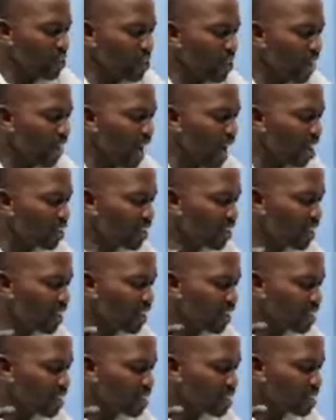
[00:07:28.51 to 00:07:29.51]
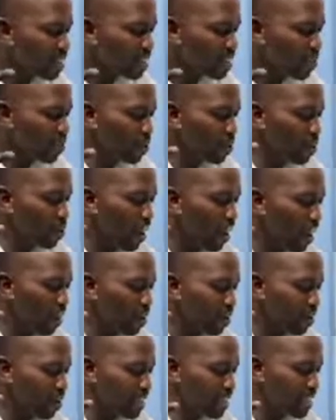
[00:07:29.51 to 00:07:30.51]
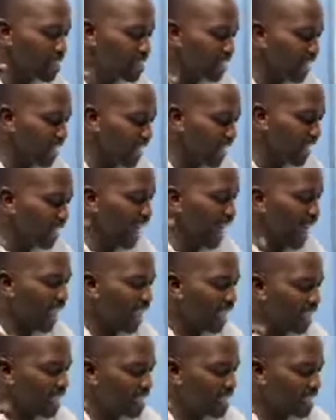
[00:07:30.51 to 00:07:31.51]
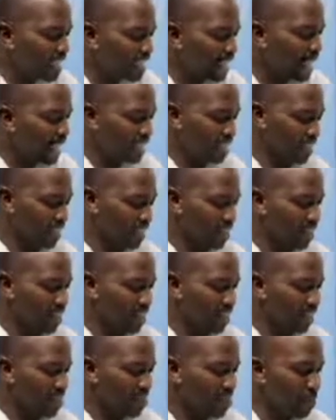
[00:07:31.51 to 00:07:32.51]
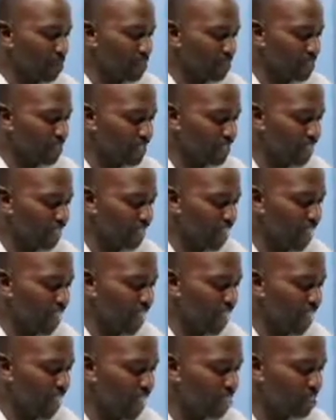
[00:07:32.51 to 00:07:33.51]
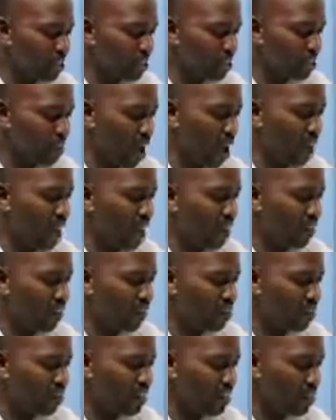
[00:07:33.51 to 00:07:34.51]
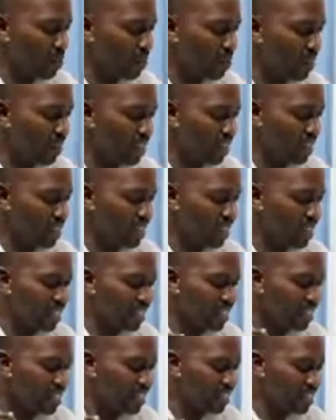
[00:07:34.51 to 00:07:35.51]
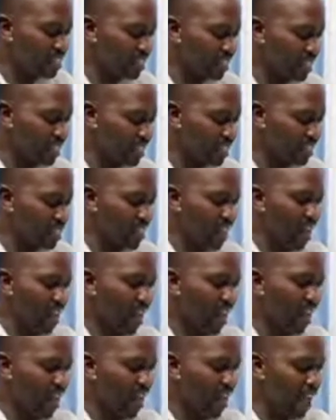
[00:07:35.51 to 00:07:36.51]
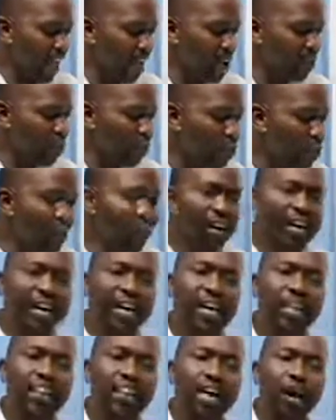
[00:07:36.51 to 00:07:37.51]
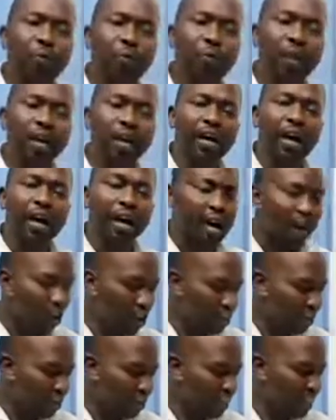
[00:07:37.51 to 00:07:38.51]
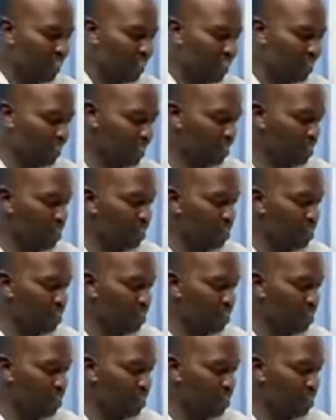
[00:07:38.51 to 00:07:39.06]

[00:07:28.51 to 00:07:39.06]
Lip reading: will be sinning against Christ by sinning against your Christian brothers and sisters and wounding their weaker conscience.